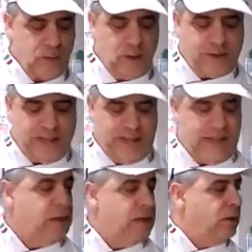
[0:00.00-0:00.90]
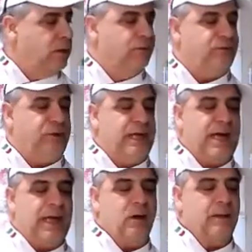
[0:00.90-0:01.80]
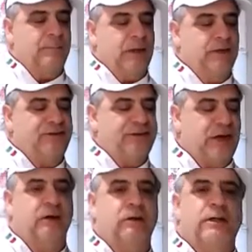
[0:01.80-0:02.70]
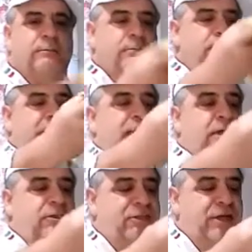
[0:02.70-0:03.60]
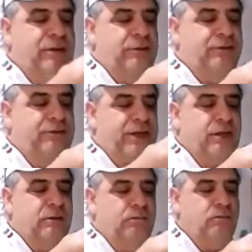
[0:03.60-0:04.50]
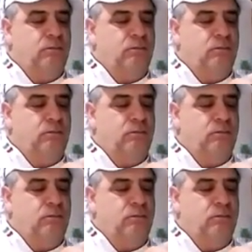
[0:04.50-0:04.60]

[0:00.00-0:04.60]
Okay, so now I'm going to start making thinner and thinner.